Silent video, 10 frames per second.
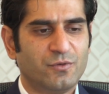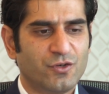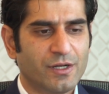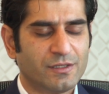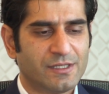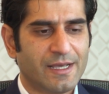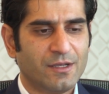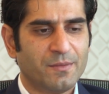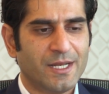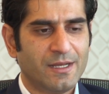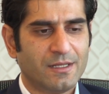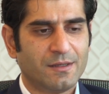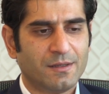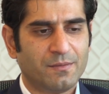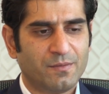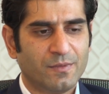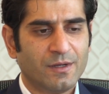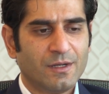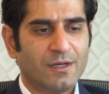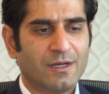drills that you may need to
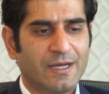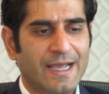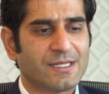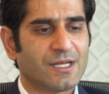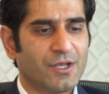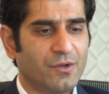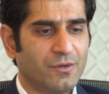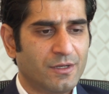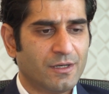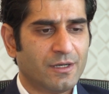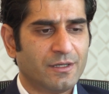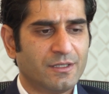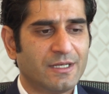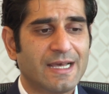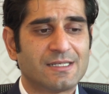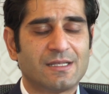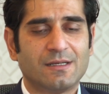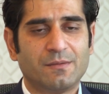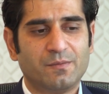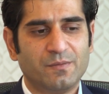execute to test
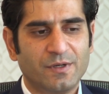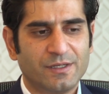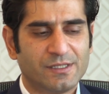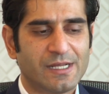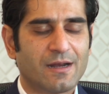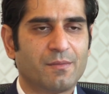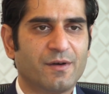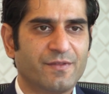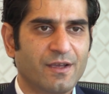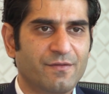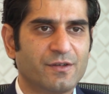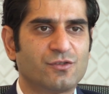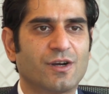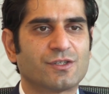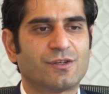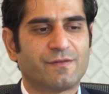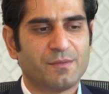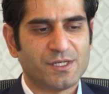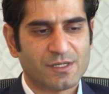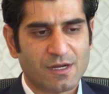the setup of the infrastructure
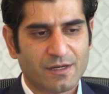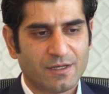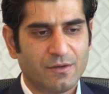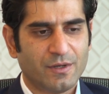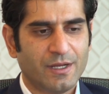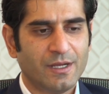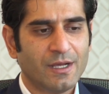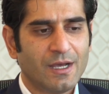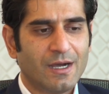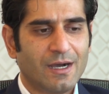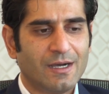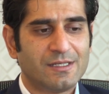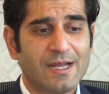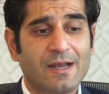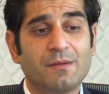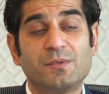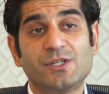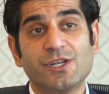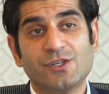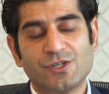for business continuity. Standard
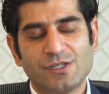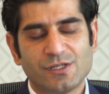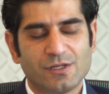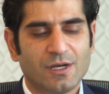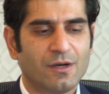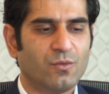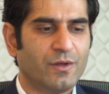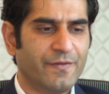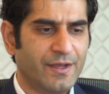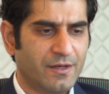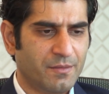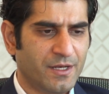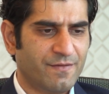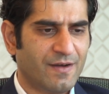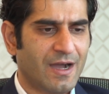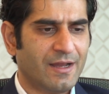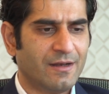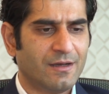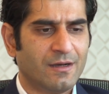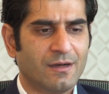procedures will need to be
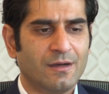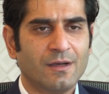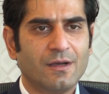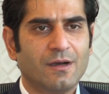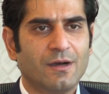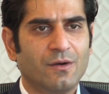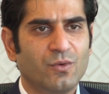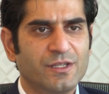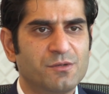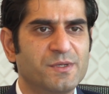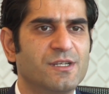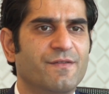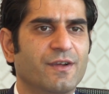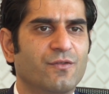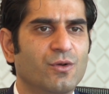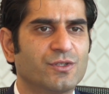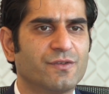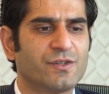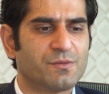defined with specific roles and